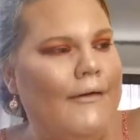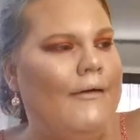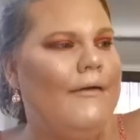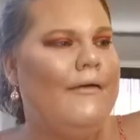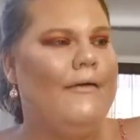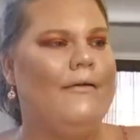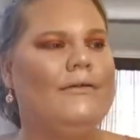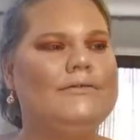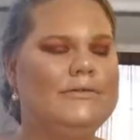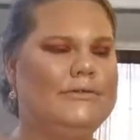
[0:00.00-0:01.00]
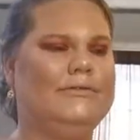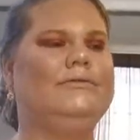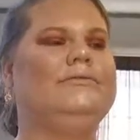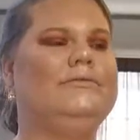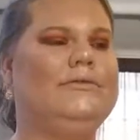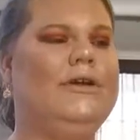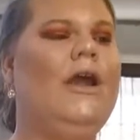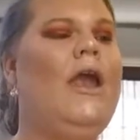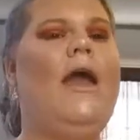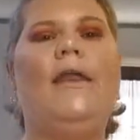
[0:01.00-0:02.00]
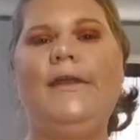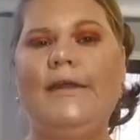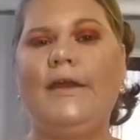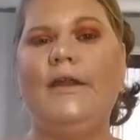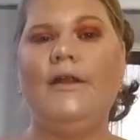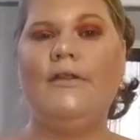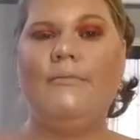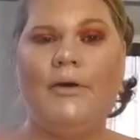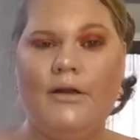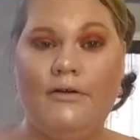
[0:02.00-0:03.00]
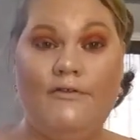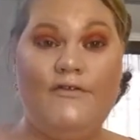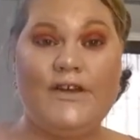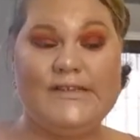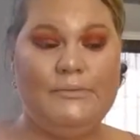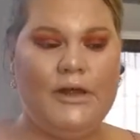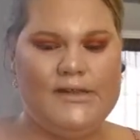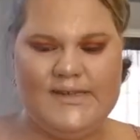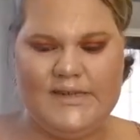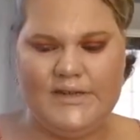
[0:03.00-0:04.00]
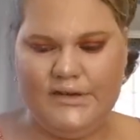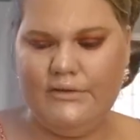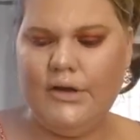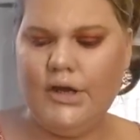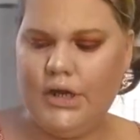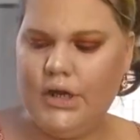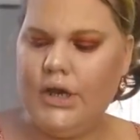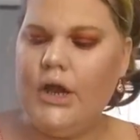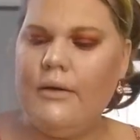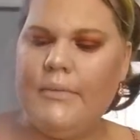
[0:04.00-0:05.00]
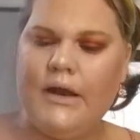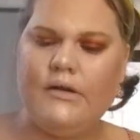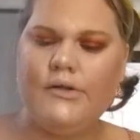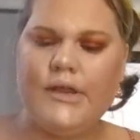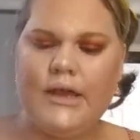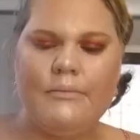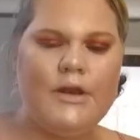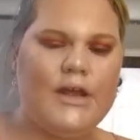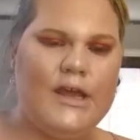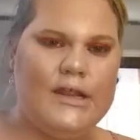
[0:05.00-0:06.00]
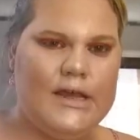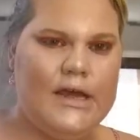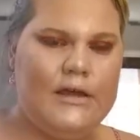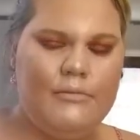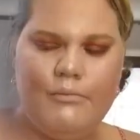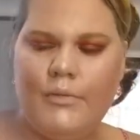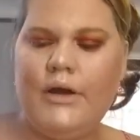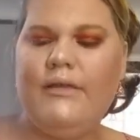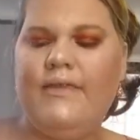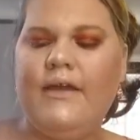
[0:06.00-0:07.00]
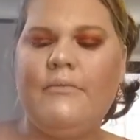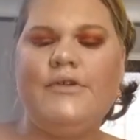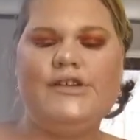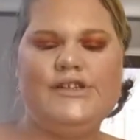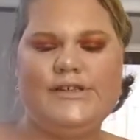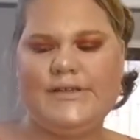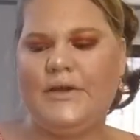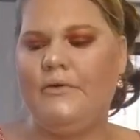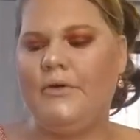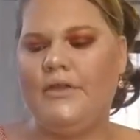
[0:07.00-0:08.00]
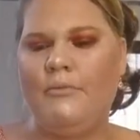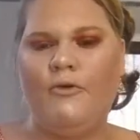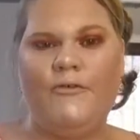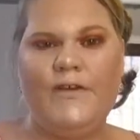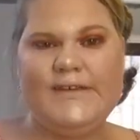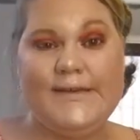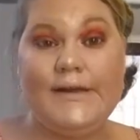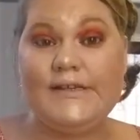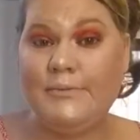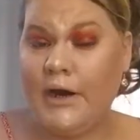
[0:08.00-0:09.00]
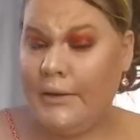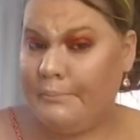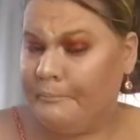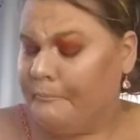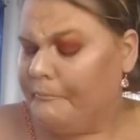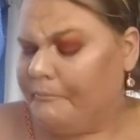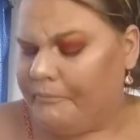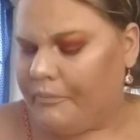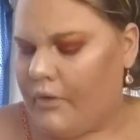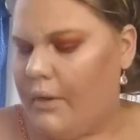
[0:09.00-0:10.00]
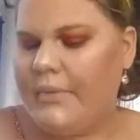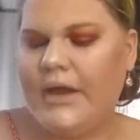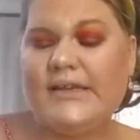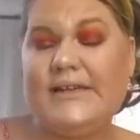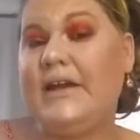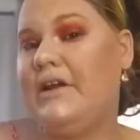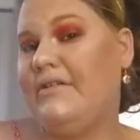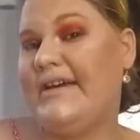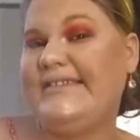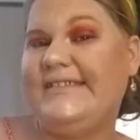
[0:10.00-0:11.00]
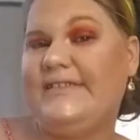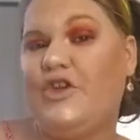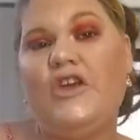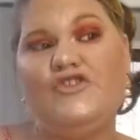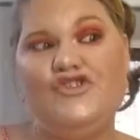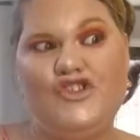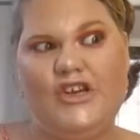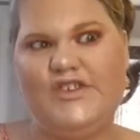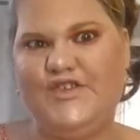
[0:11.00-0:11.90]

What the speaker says: I need to get another bottle of Fix Plus too, but I don't think I'm going to get that I think I'm going to just go with the Morphe setting spray, because I hear that's just as good as the Fix Plus.